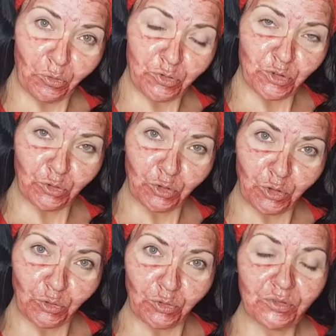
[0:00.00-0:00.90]
also
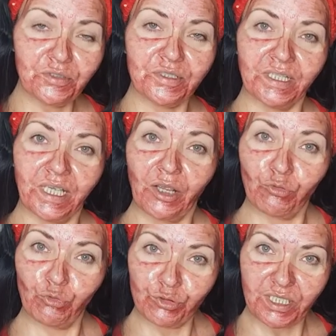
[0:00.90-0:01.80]
use
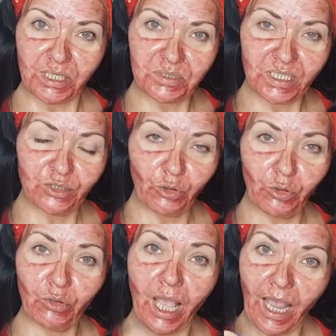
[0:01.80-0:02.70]
rosehip seed
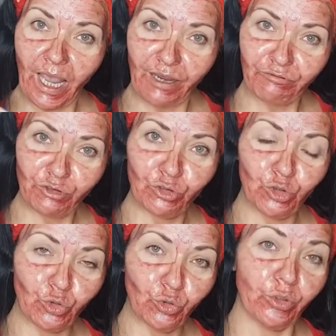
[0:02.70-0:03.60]
oil after
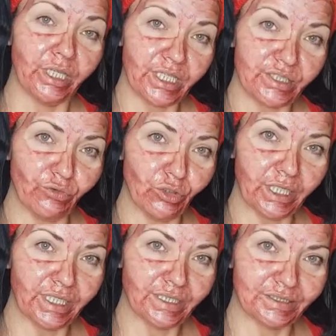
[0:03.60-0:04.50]
you
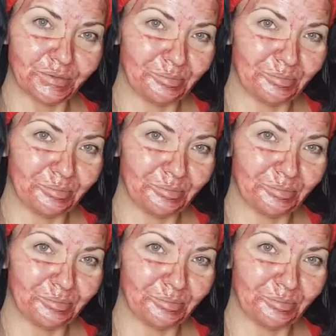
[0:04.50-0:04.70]
exfoliate.